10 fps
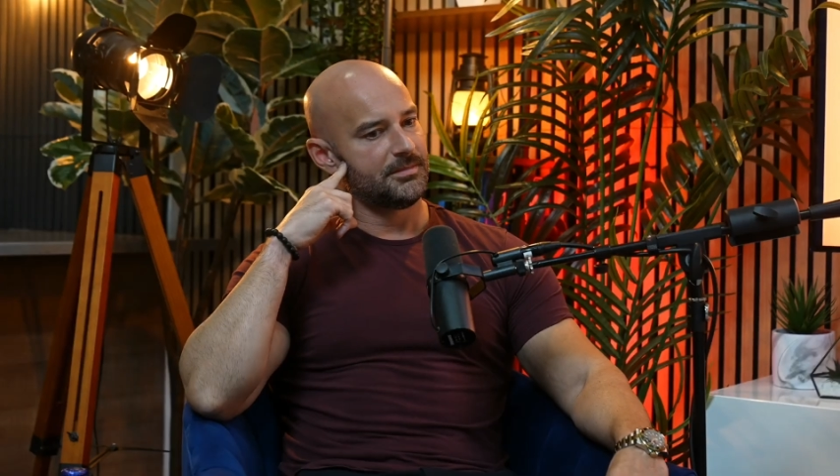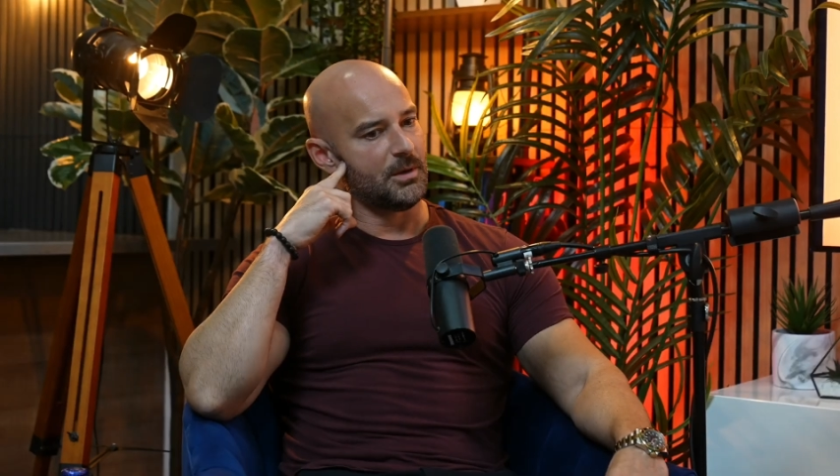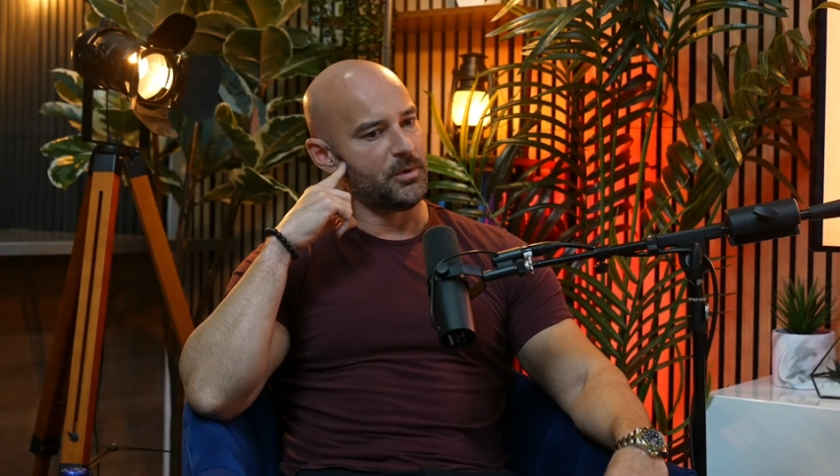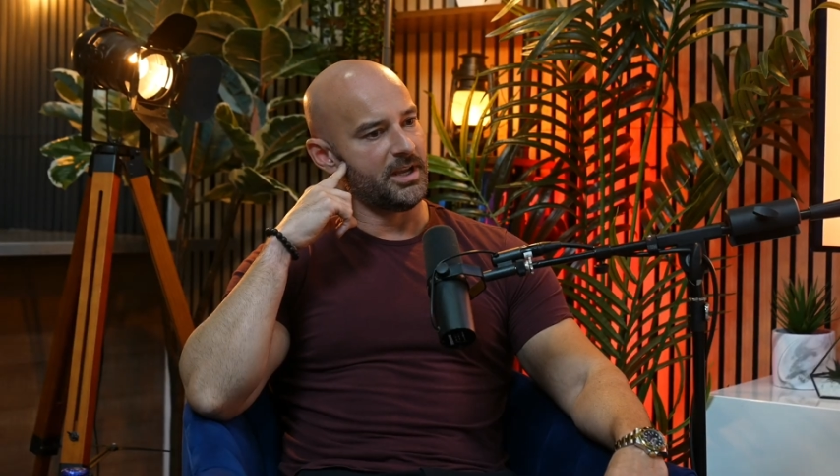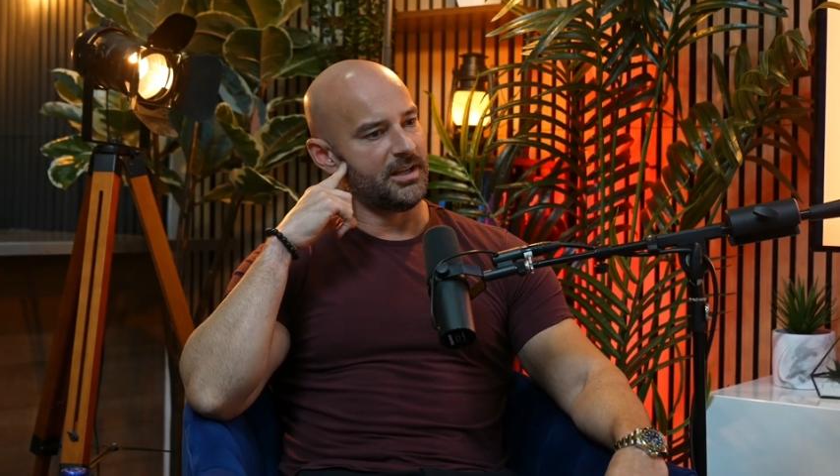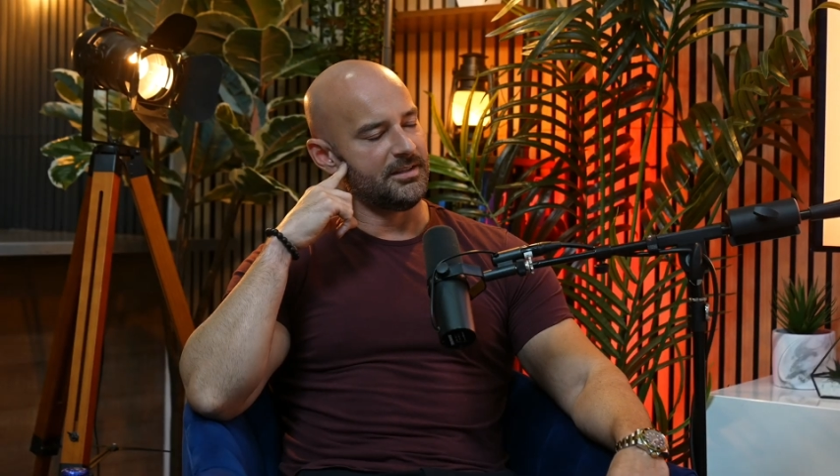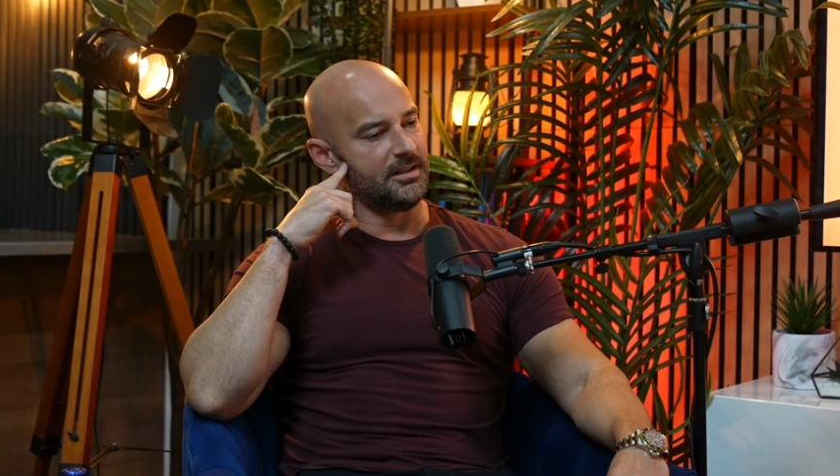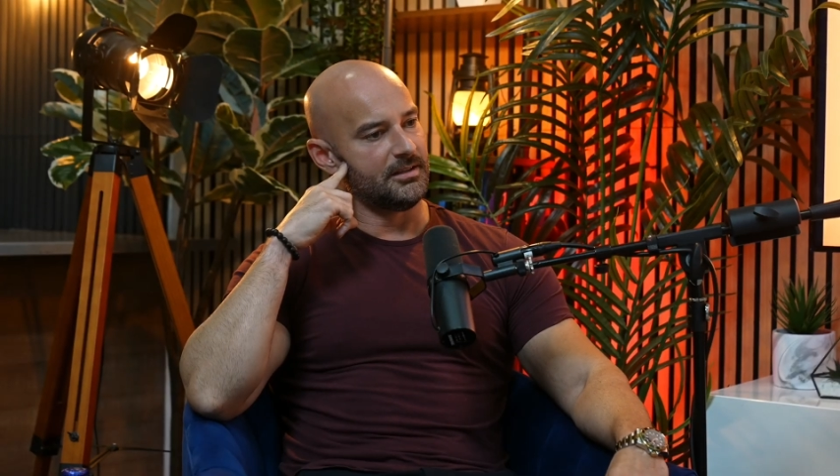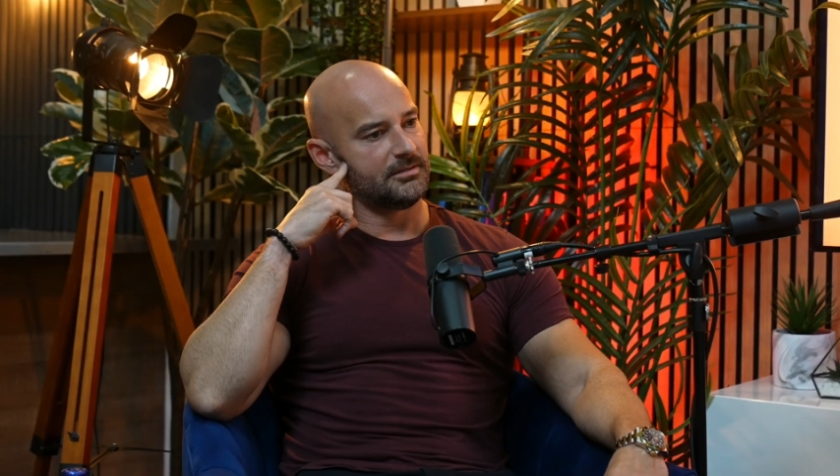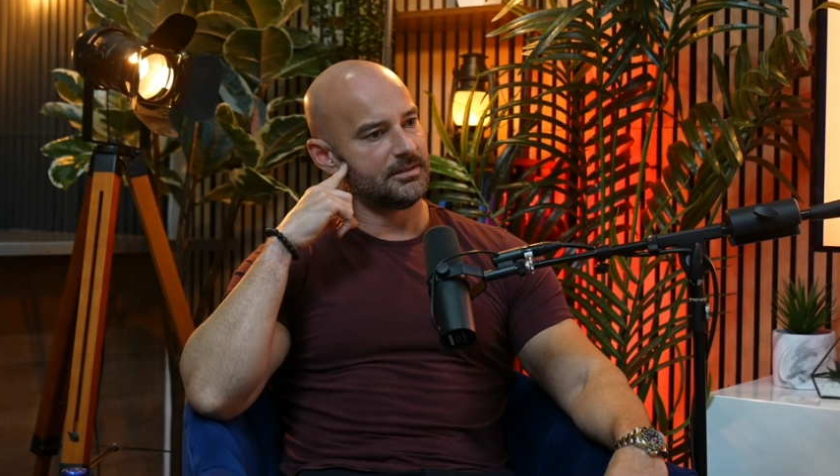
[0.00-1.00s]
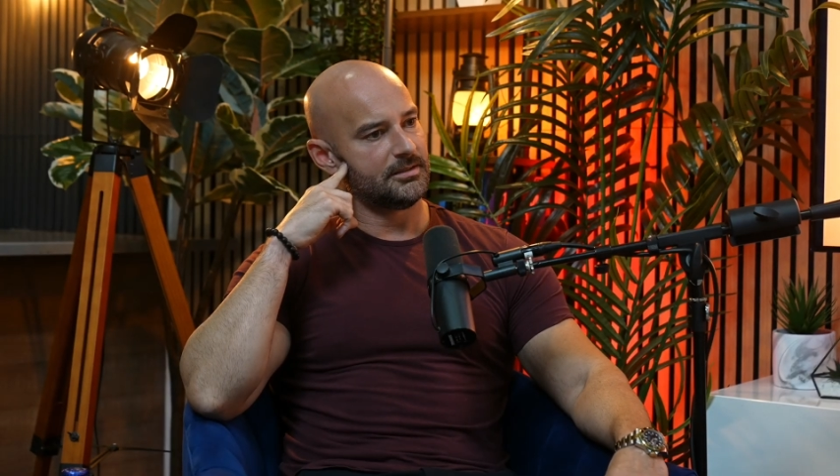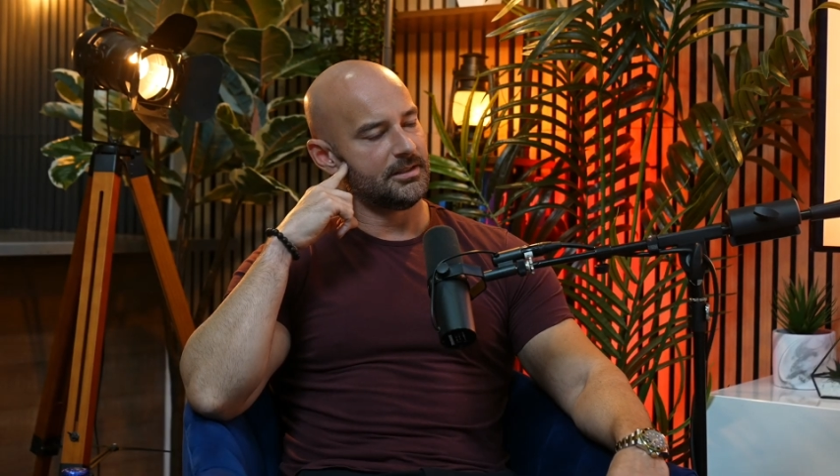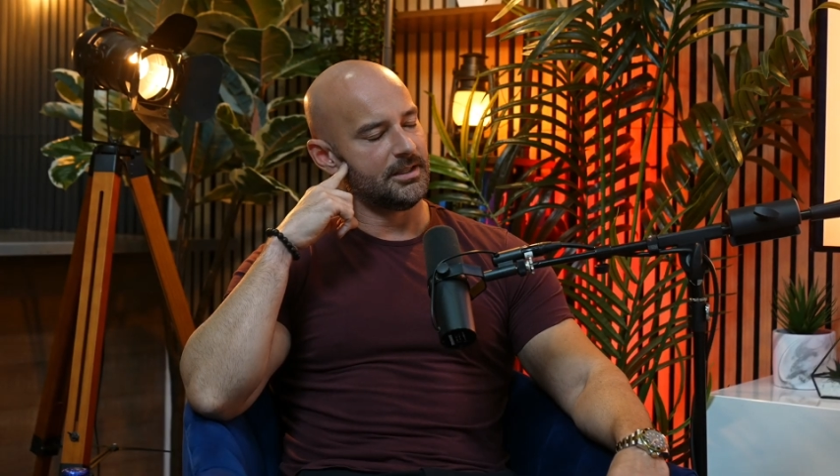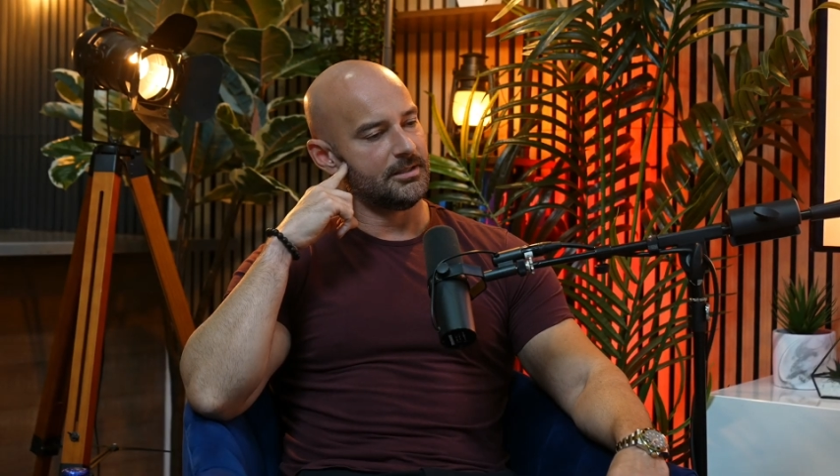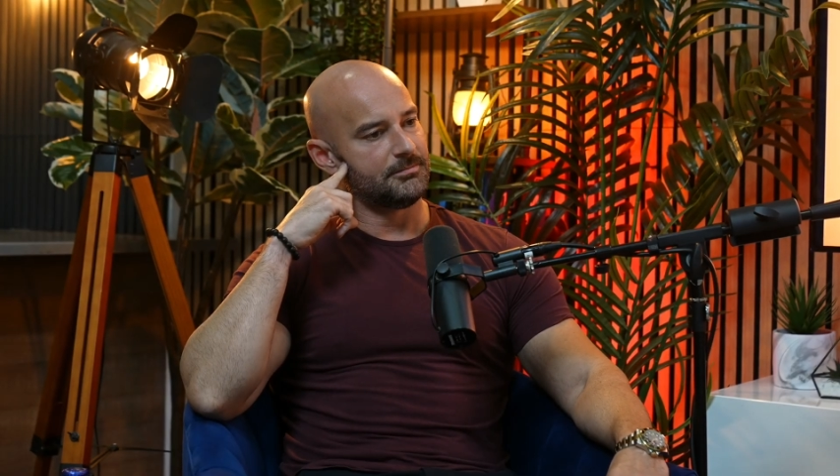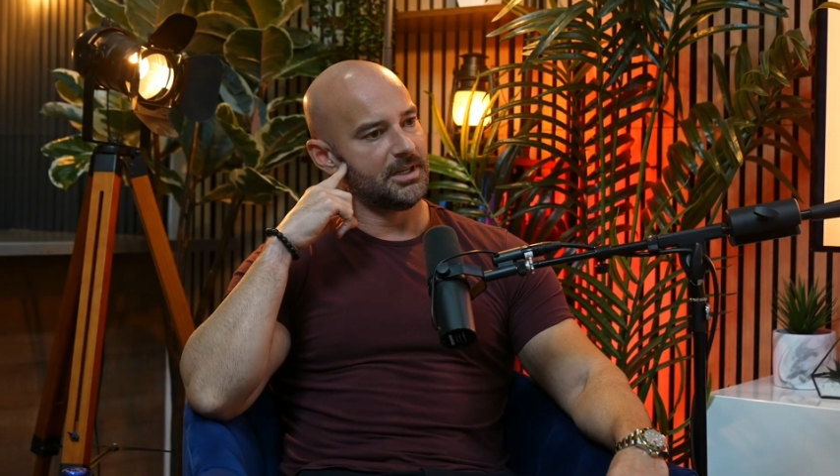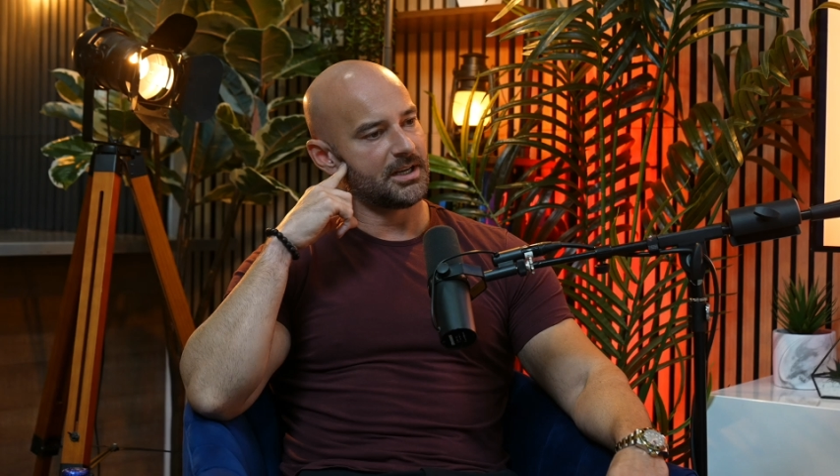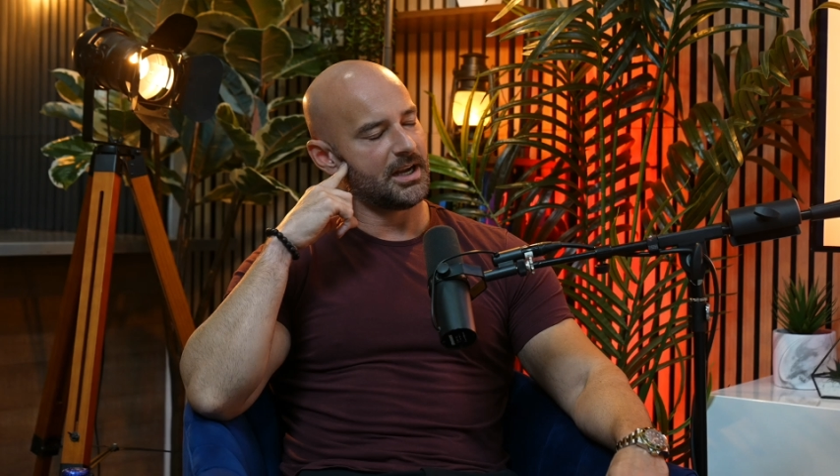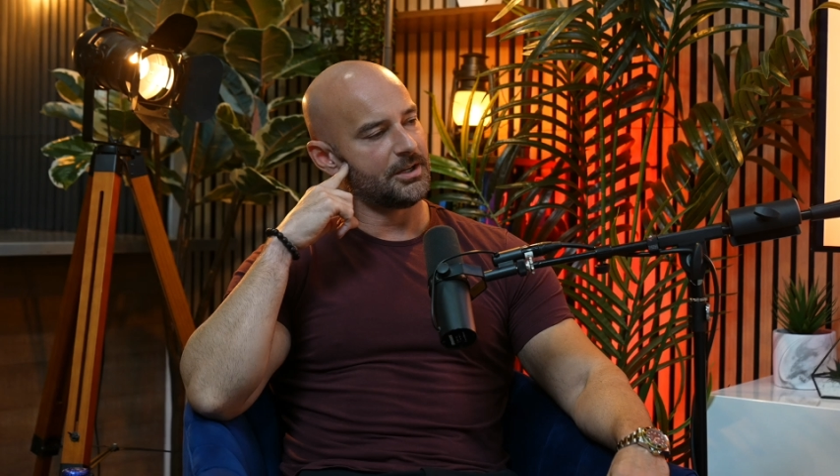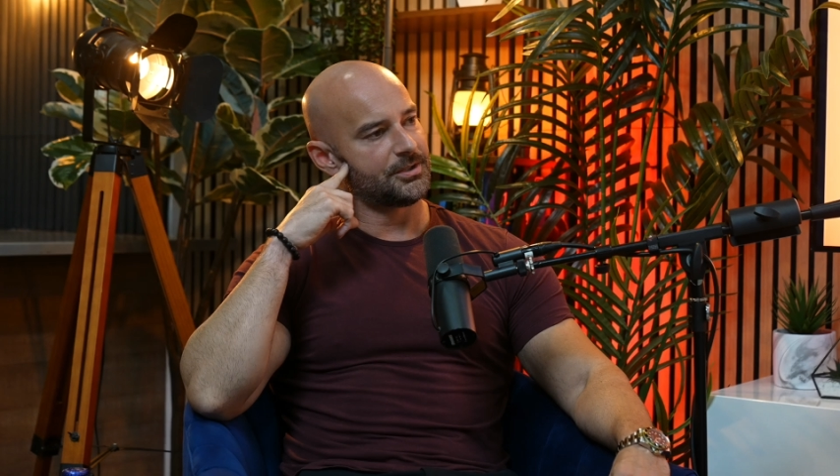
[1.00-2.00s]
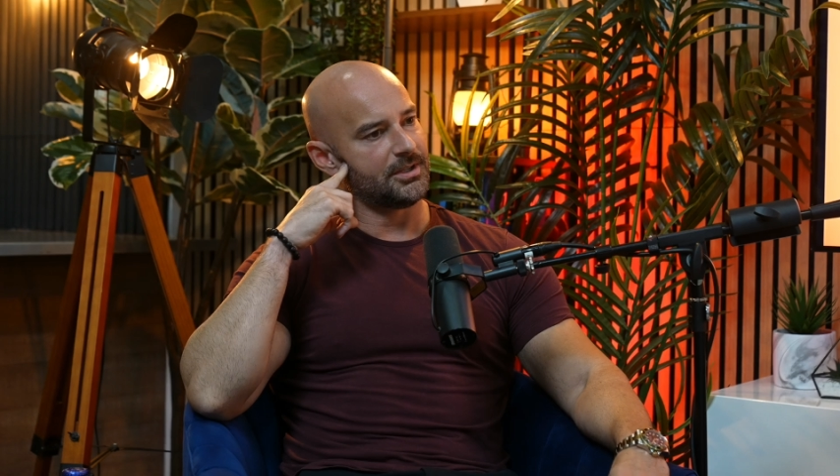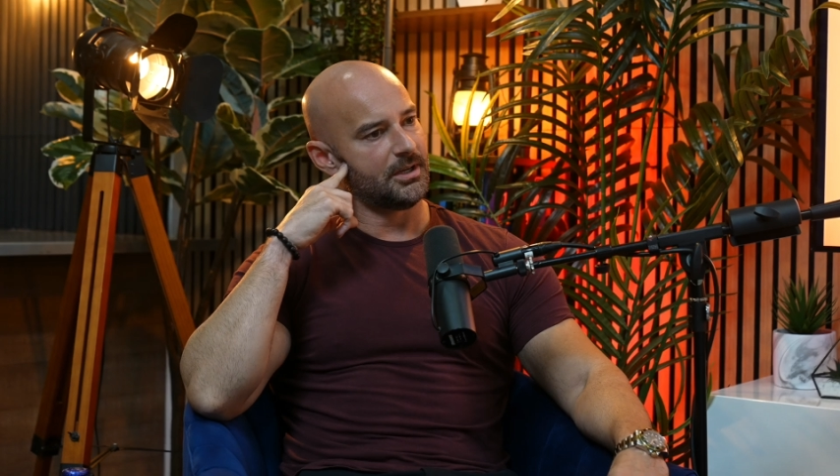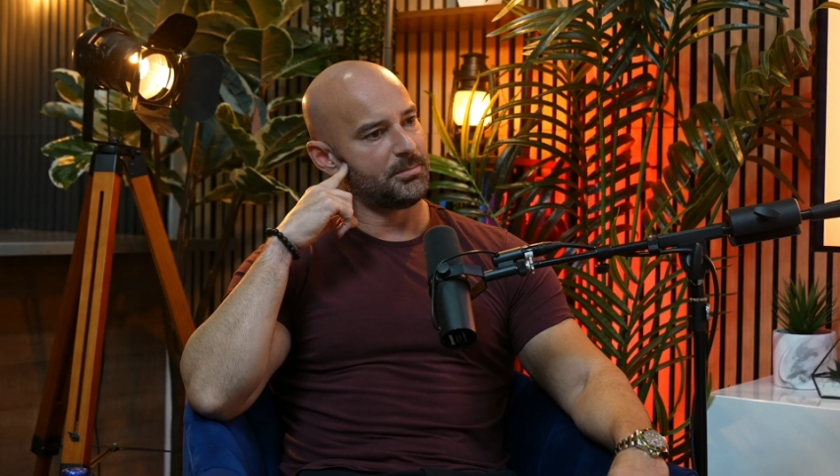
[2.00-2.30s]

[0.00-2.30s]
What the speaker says: We had Akash